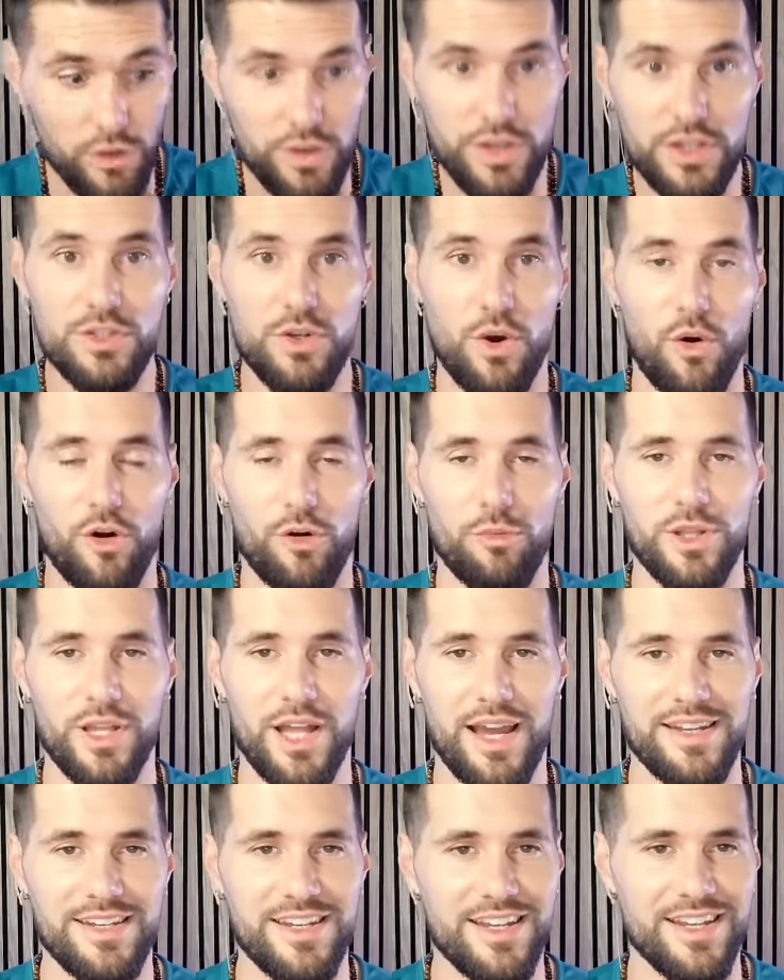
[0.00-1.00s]
these horrible
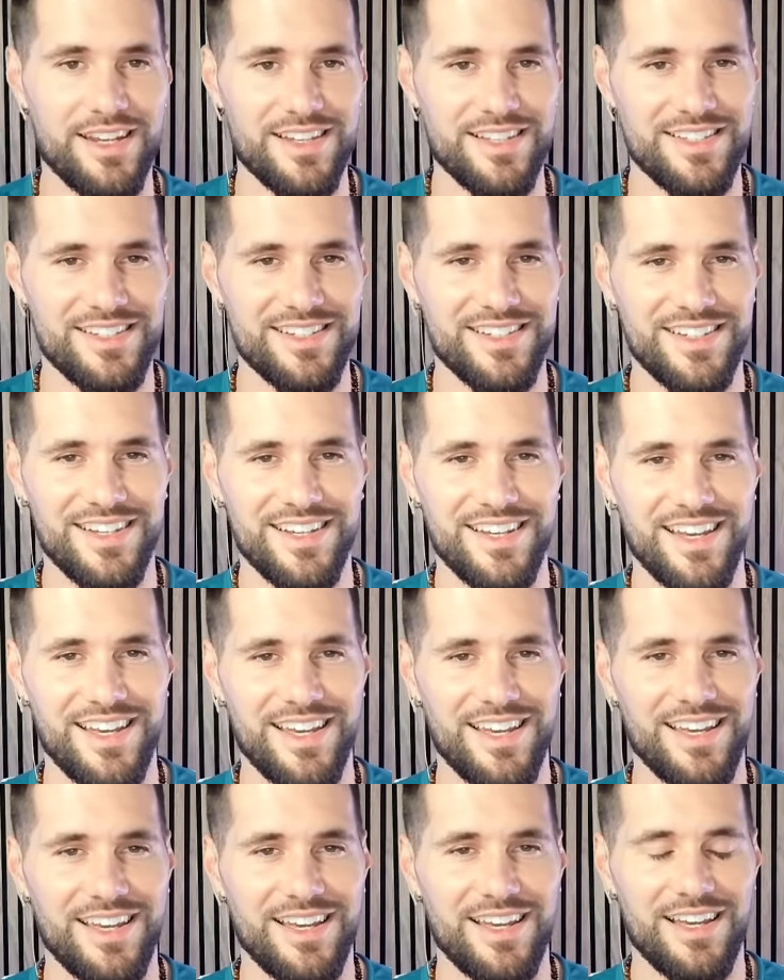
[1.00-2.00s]
ideas.
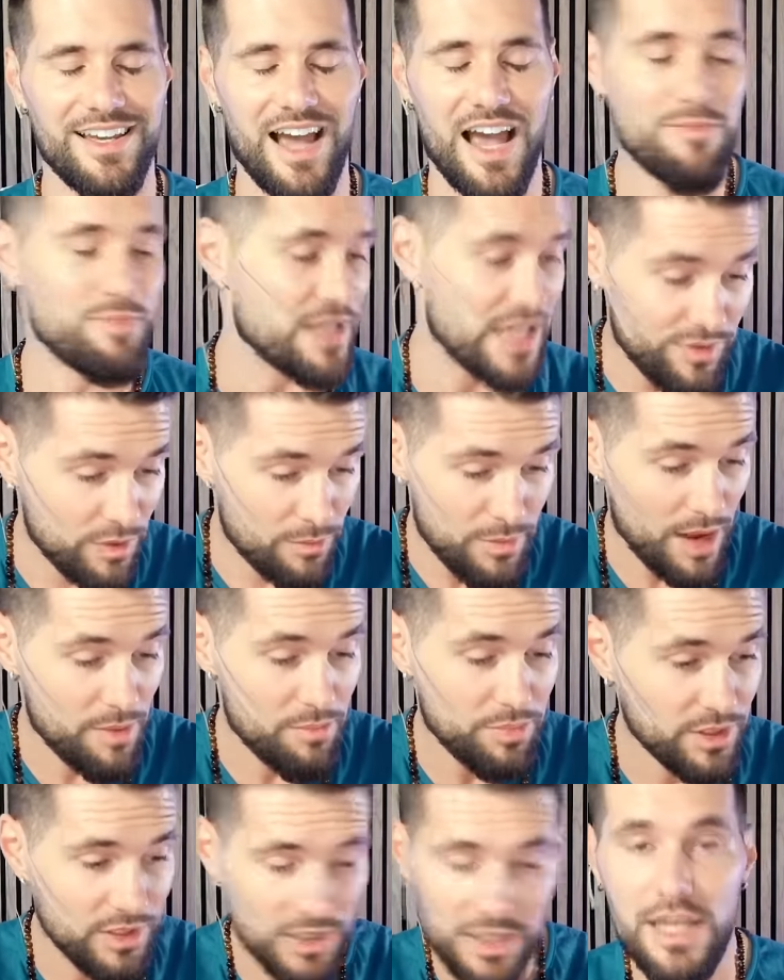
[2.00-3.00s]
I've been giving my
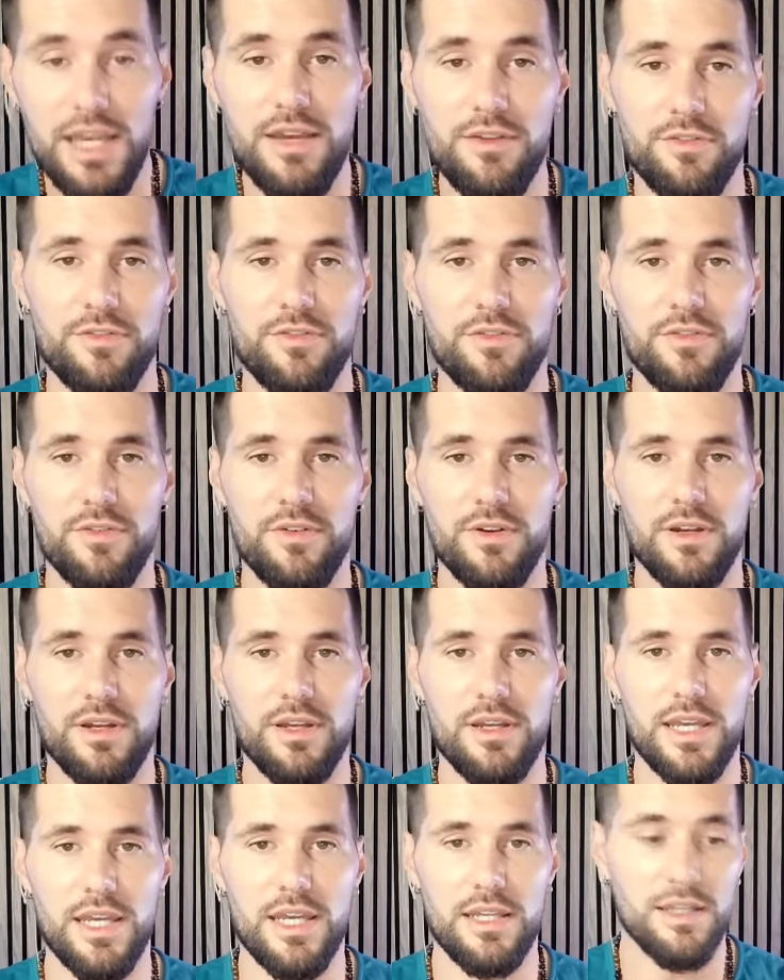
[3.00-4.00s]
belief
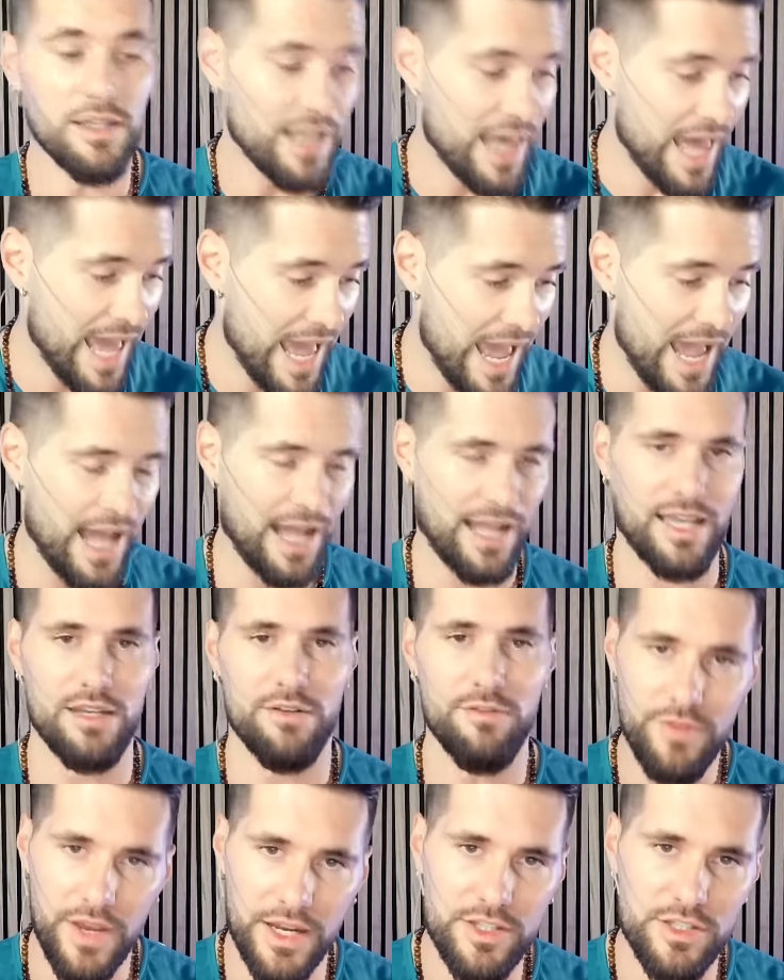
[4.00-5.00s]
in lack
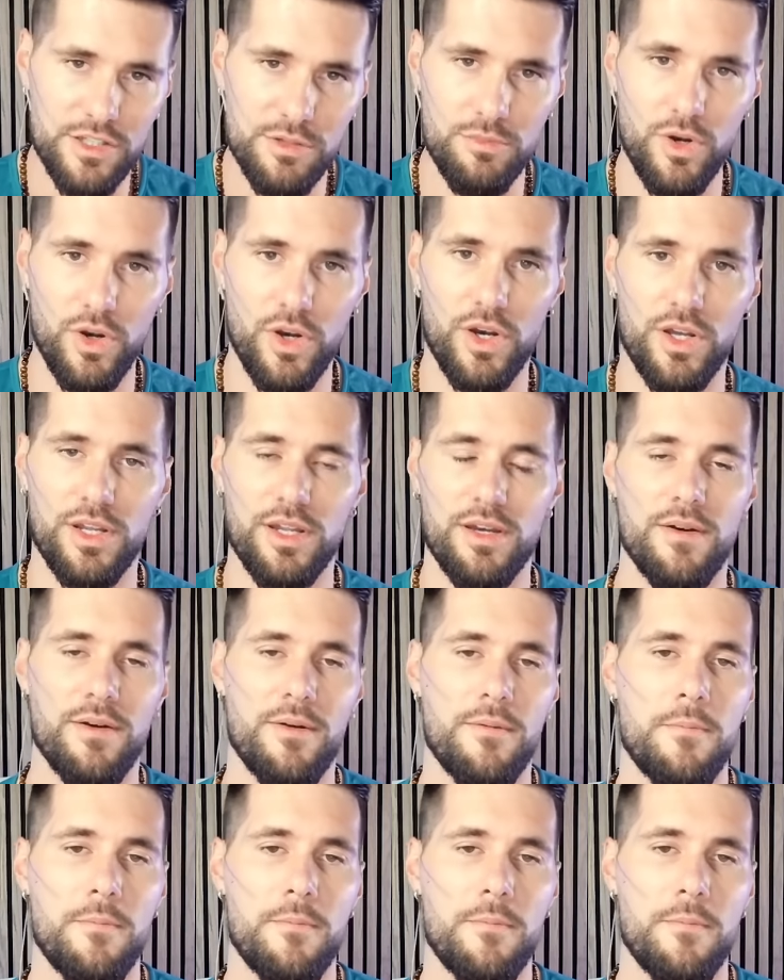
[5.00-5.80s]
and victimhood